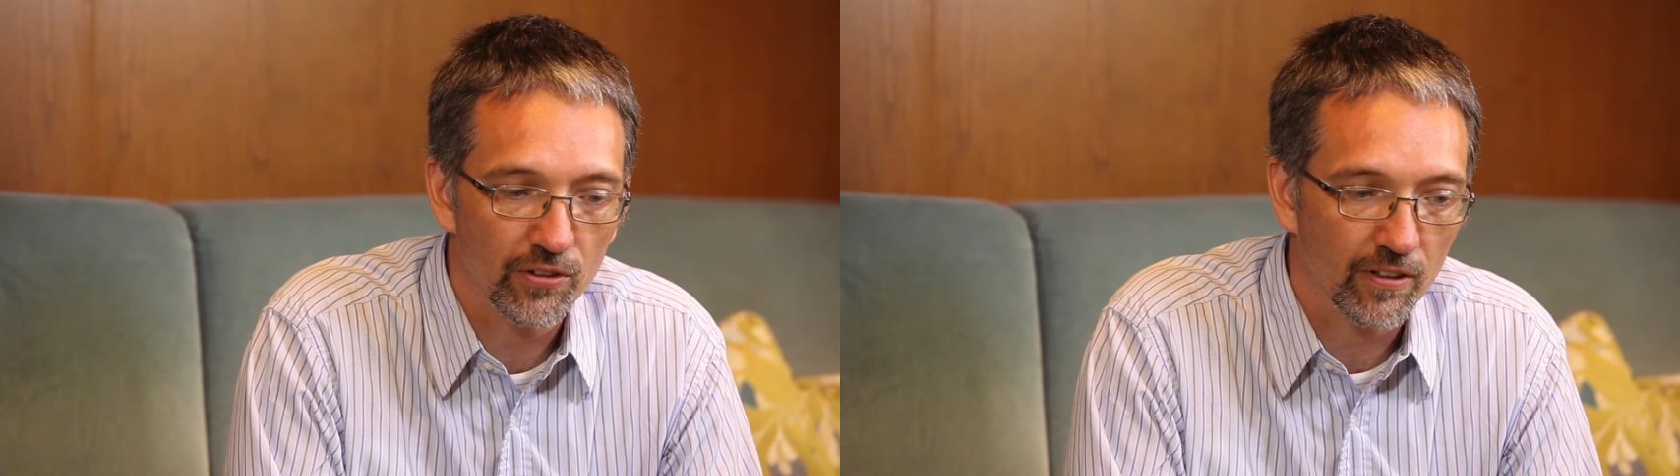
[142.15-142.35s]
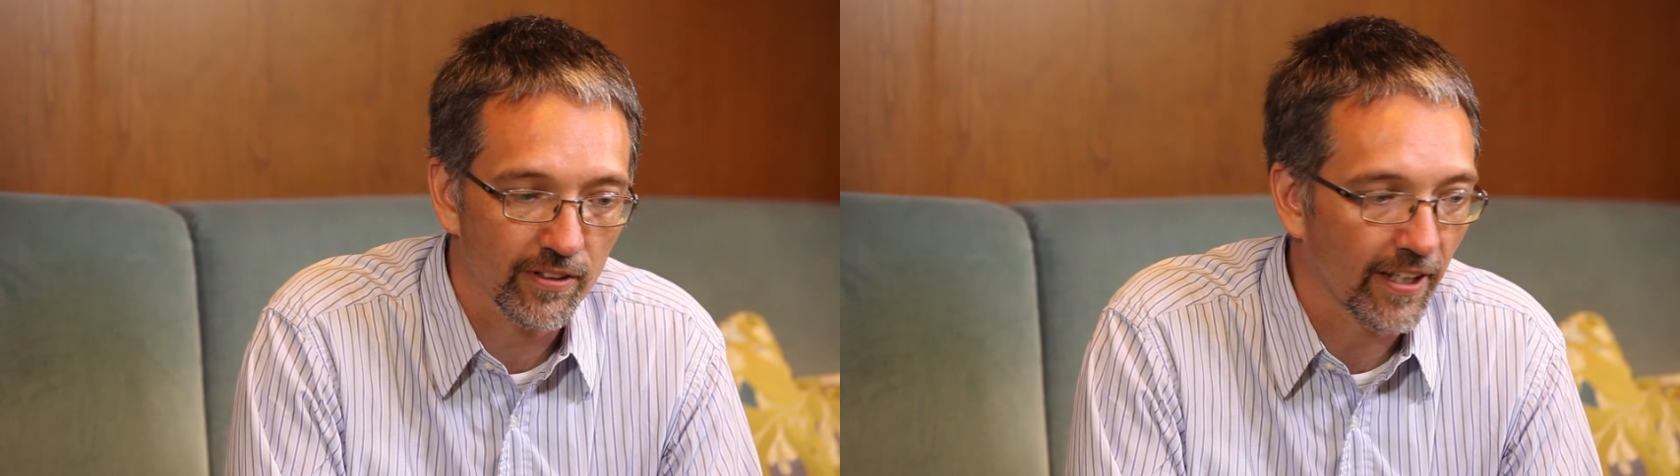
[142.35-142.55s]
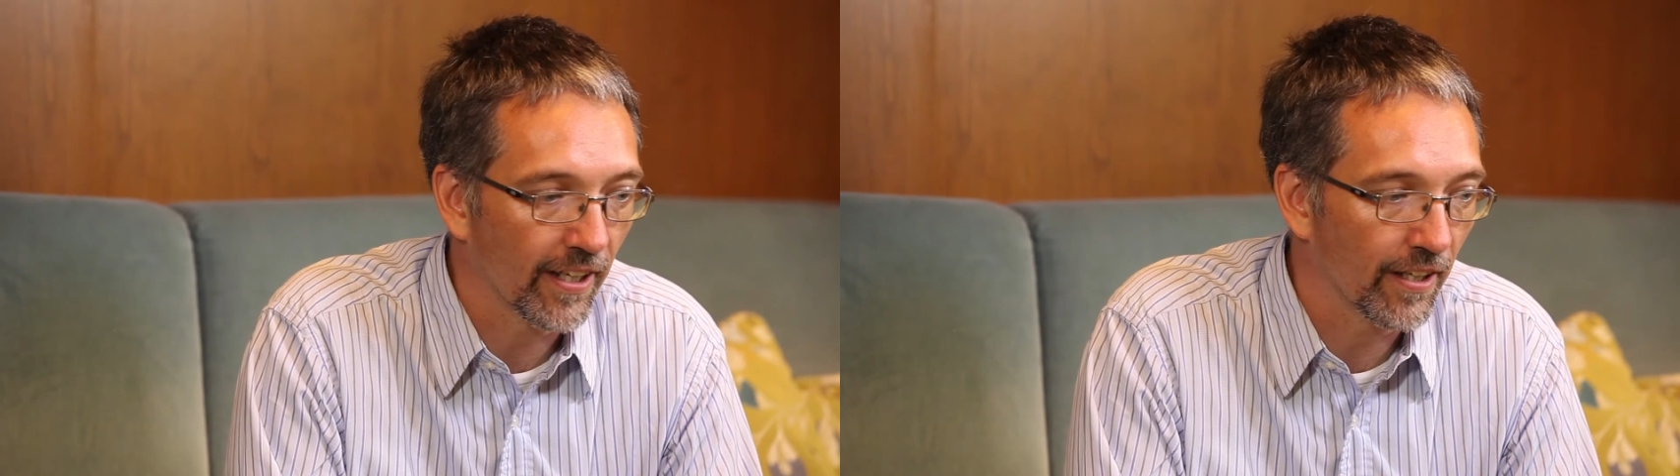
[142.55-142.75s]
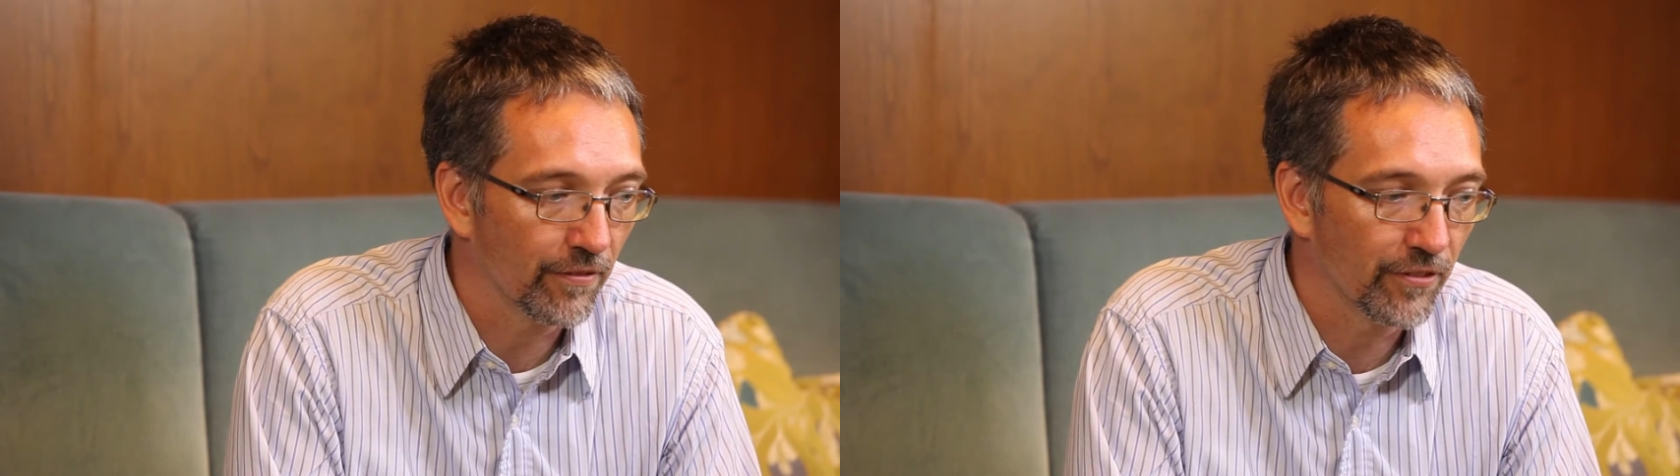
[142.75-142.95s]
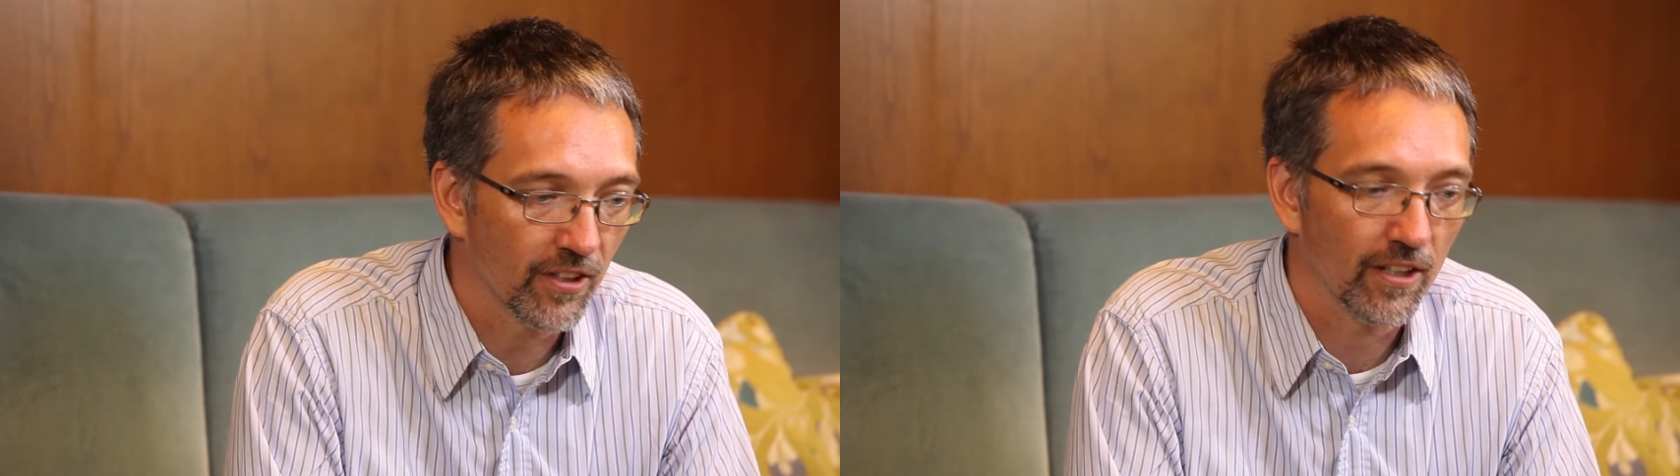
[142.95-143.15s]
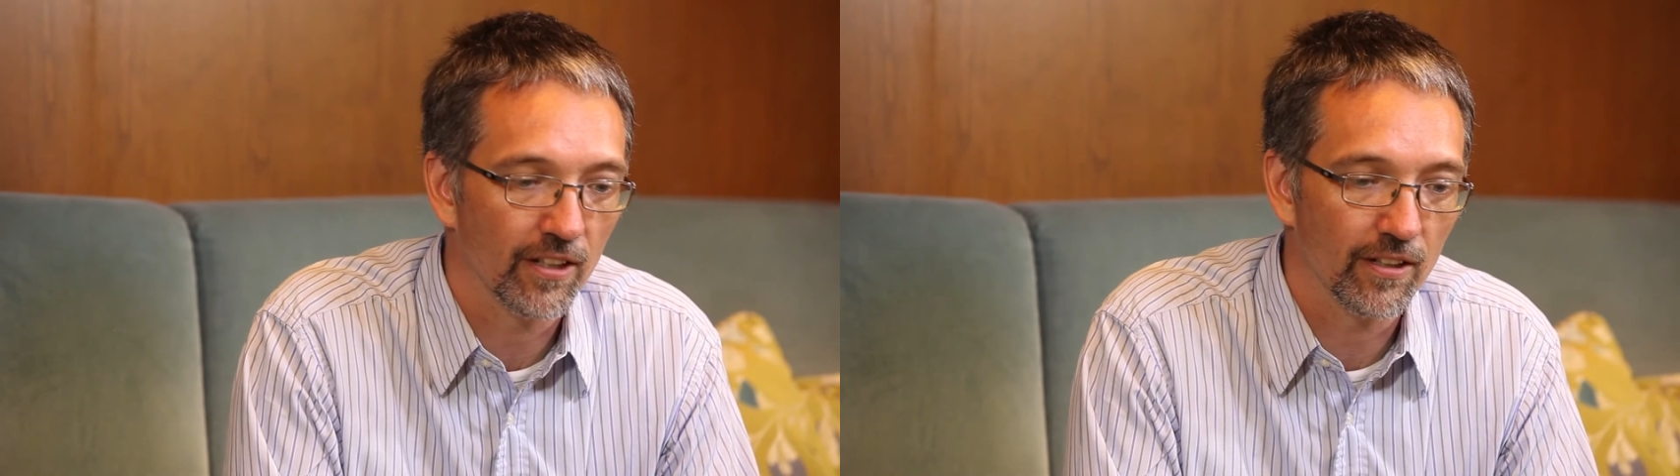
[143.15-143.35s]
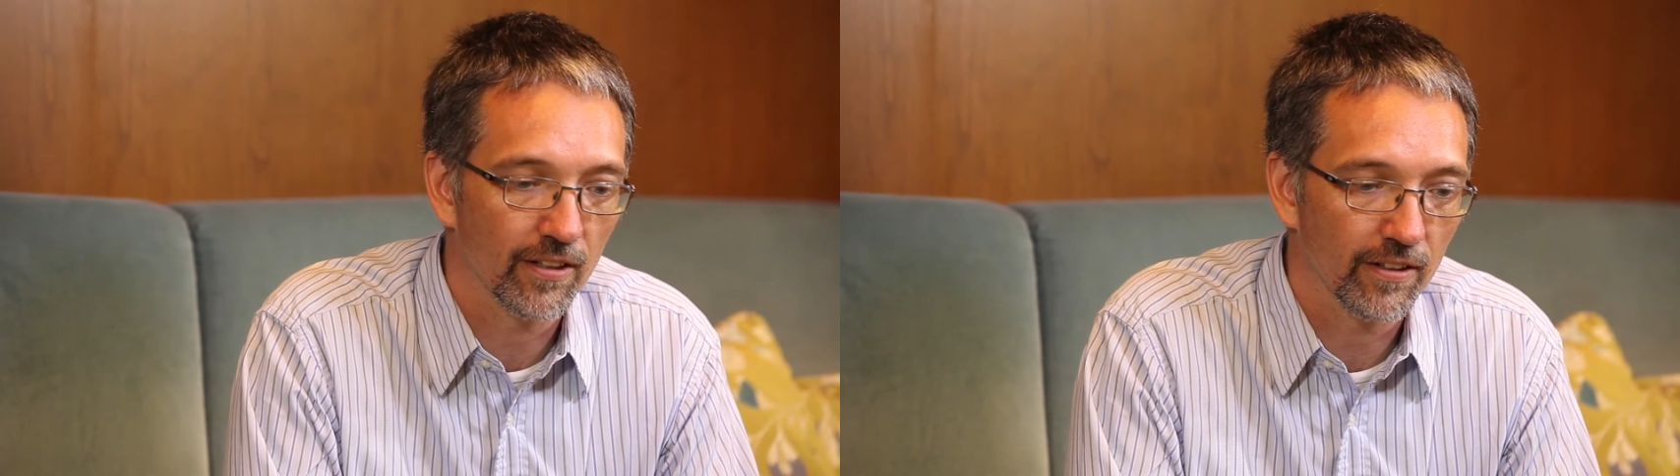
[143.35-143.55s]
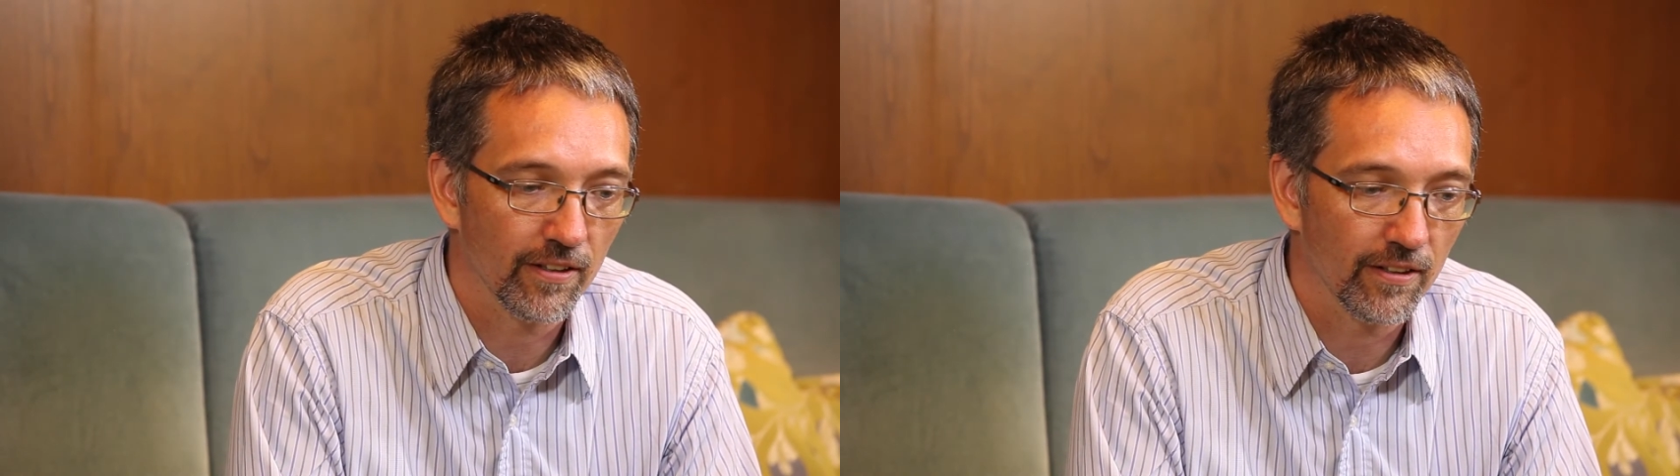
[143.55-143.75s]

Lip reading: start to have, say,